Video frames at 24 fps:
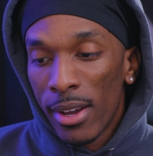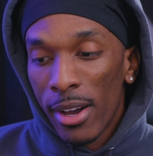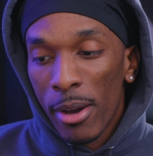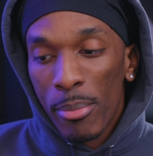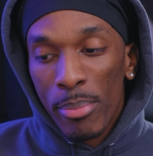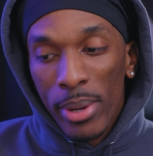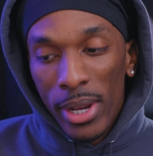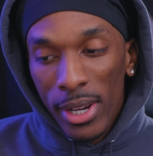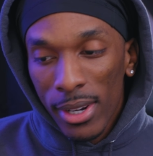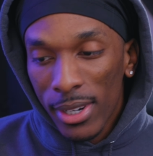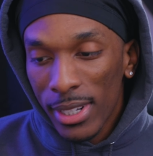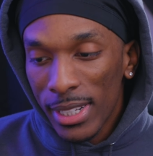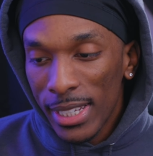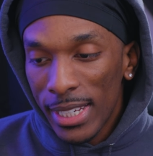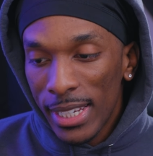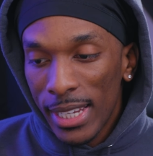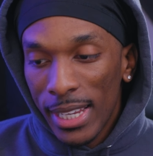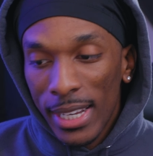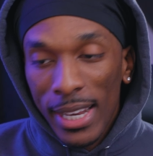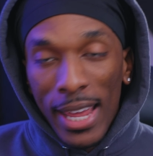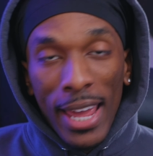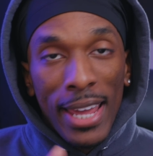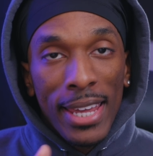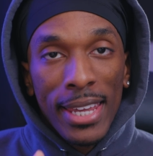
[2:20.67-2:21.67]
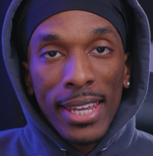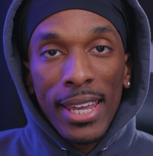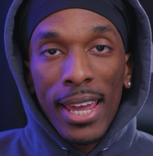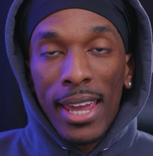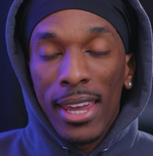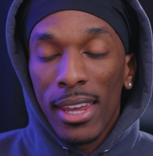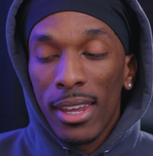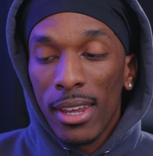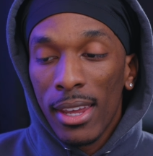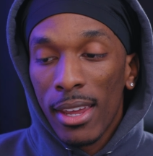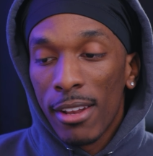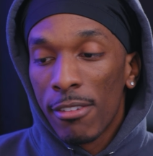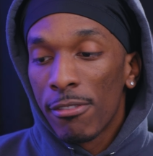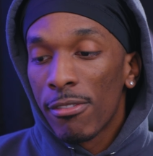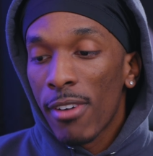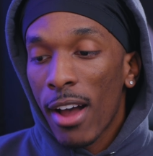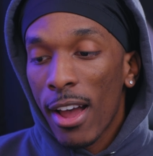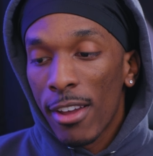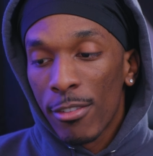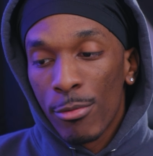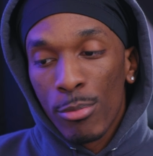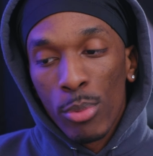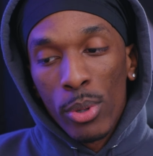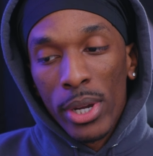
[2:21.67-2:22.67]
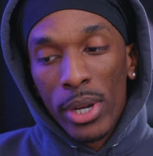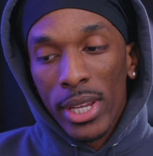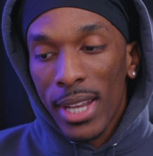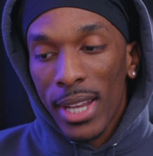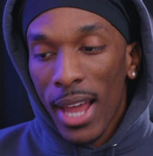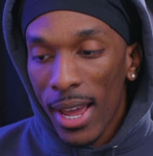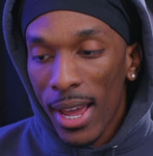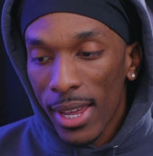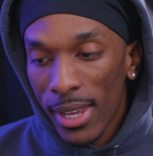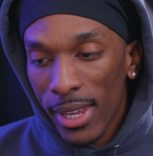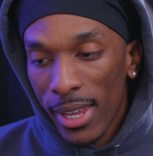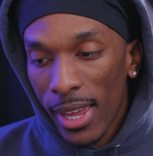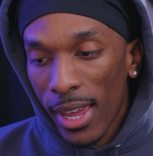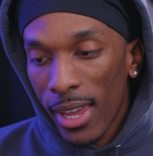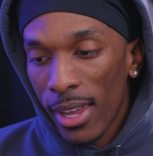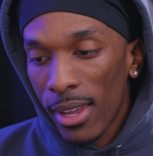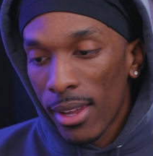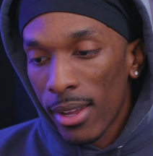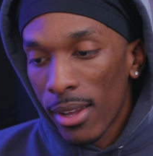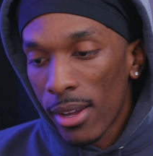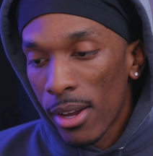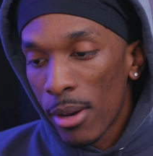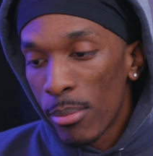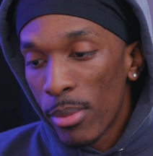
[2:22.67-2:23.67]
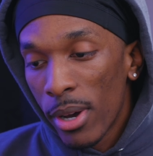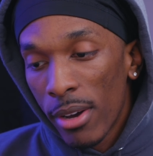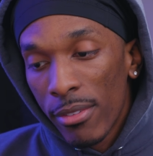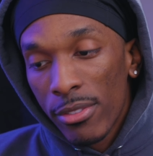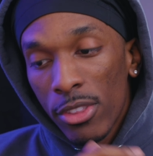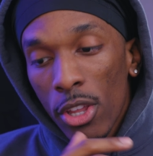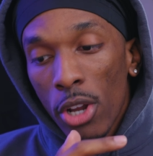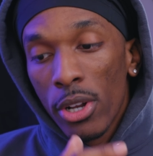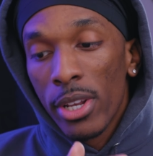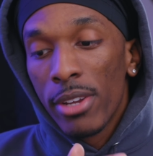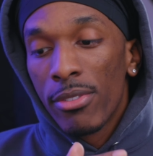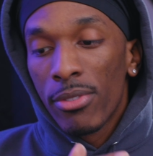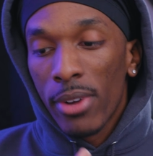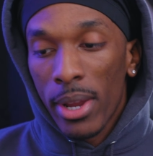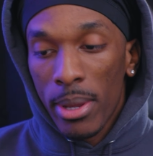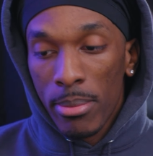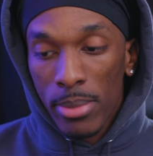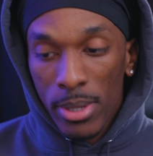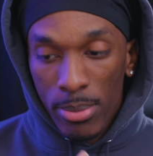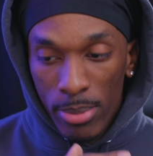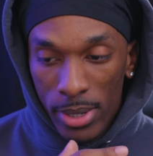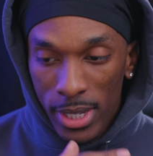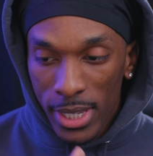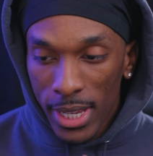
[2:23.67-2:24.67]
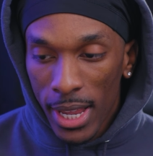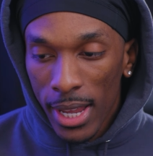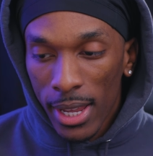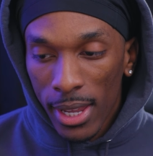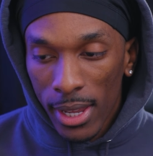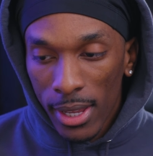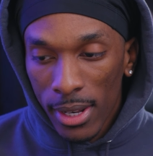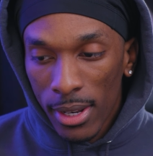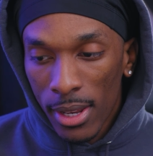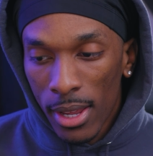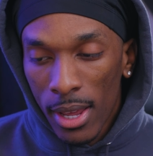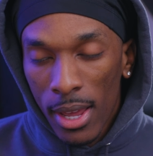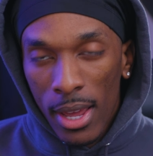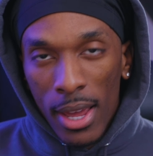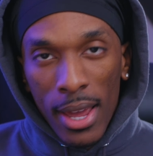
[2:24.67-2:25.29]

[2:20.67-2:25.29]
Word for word: Apparently in 8K and 5.9K above 30 frames per second,